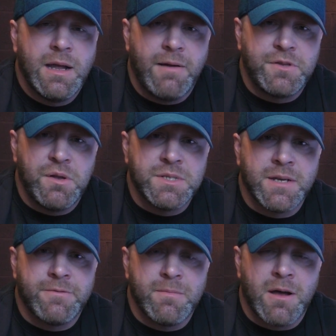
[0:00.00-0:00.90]
After using
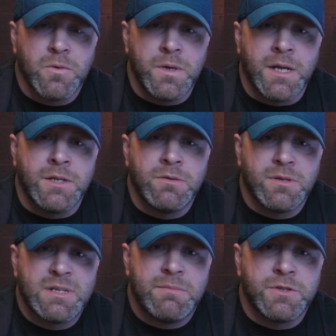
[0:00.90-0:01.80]
it for about a week and doing
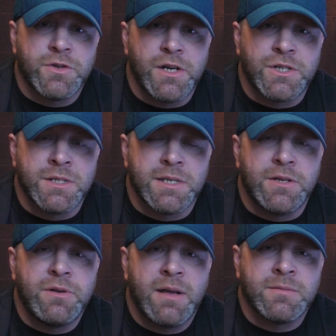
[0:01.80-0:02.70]
those demonstrations, I
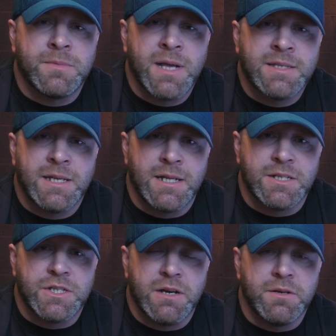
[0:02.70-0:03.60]
do have some thoughts I'd like
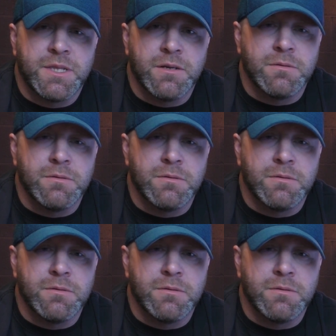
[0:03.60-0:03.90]
to share with you.